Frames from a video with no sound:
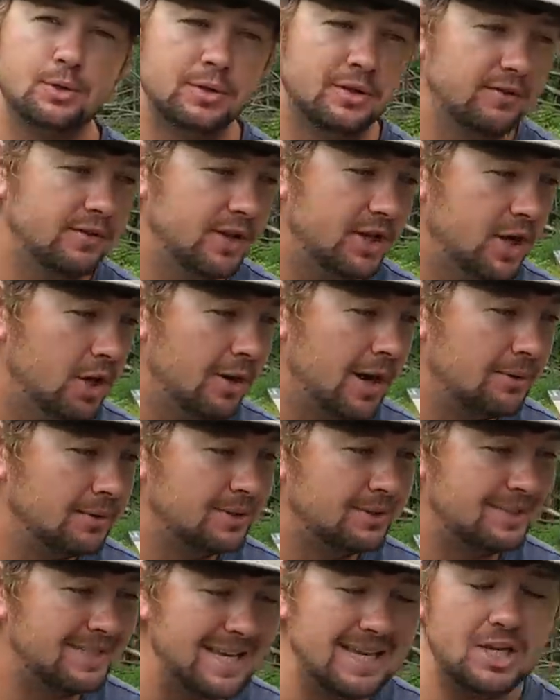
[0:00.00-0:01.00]
enjoyed the video. I
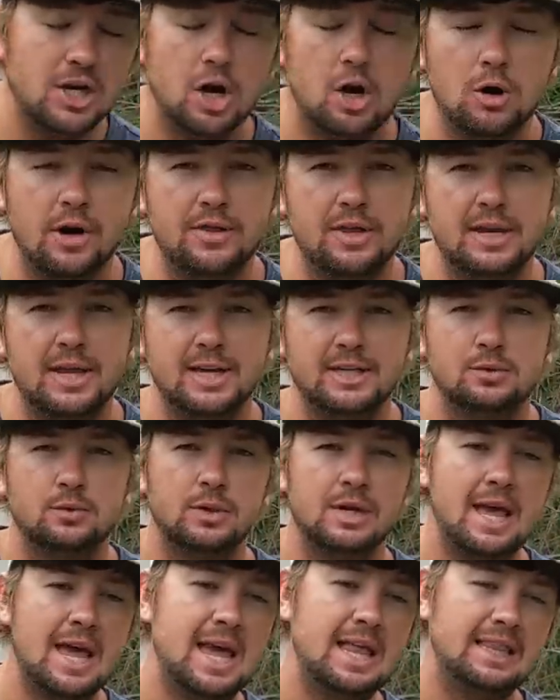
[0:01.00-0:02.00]
will see y'all in the next
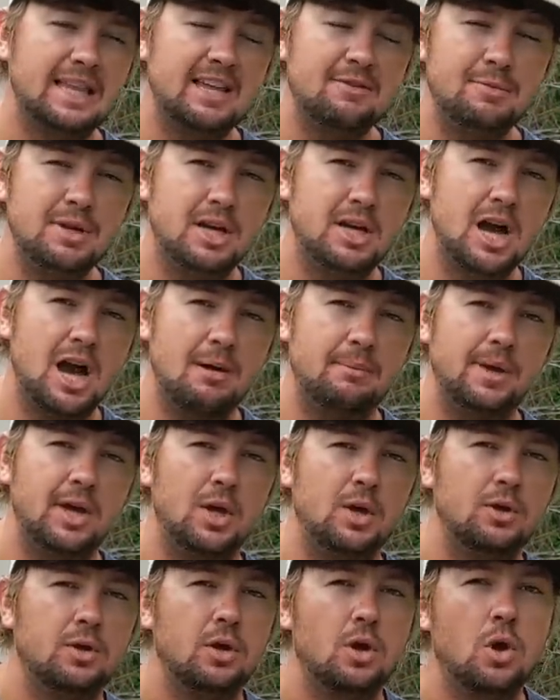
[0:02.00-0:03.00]
one. Leave me a
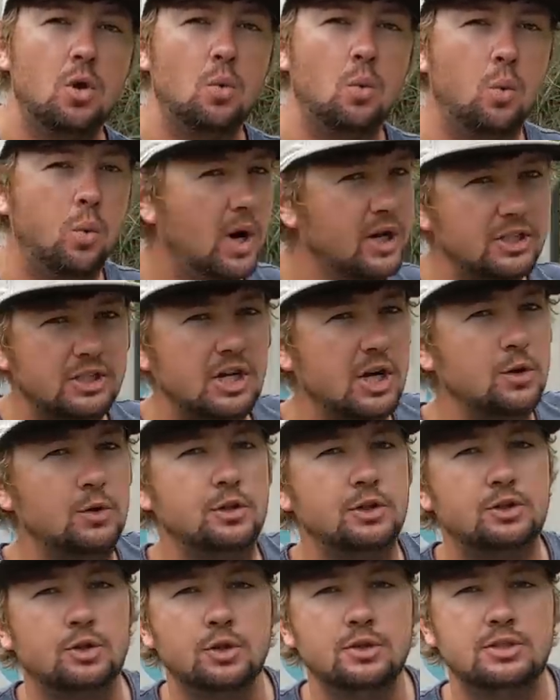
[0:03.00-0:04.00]
comment. What should I
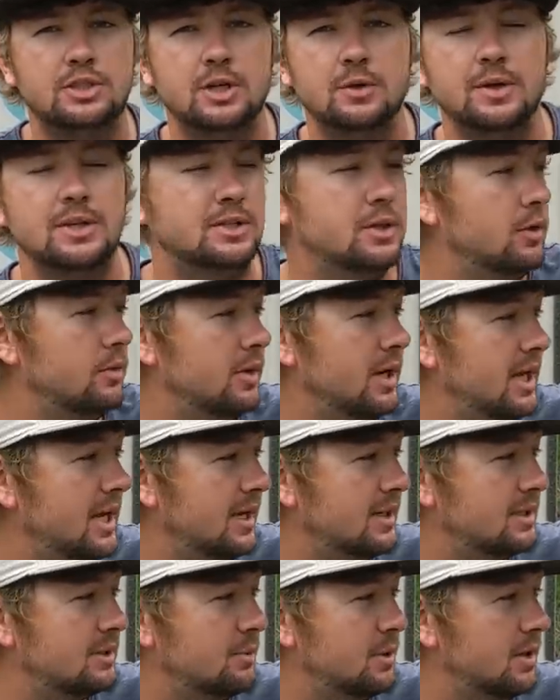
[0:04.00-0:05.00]
do a true series on
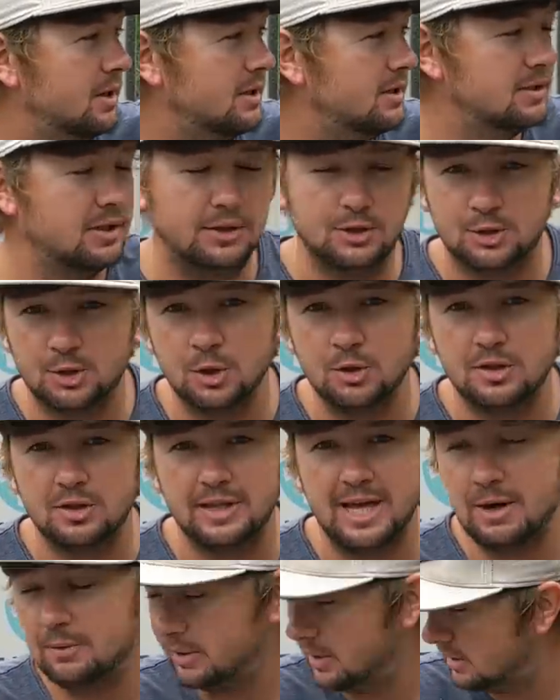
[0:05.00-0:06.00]
next? Because the truth
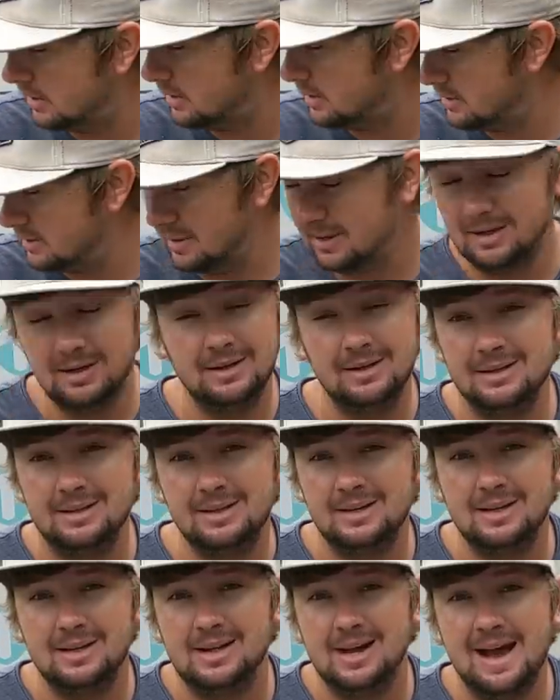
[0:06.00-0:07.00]
of that one is,
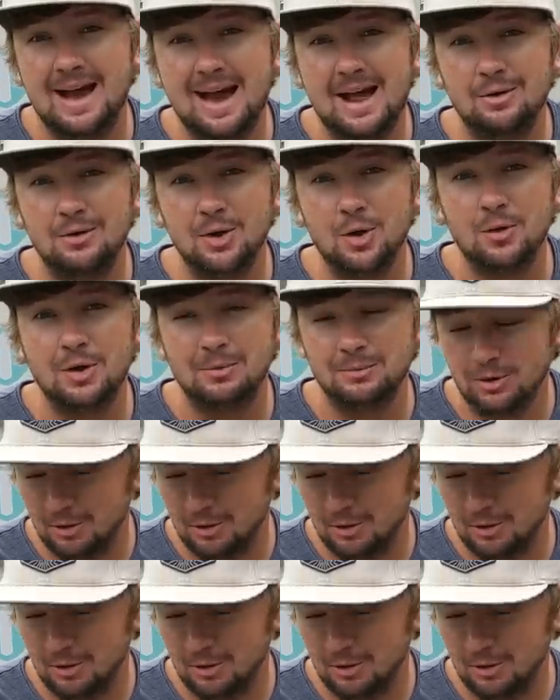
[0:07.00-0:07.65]
I don't know what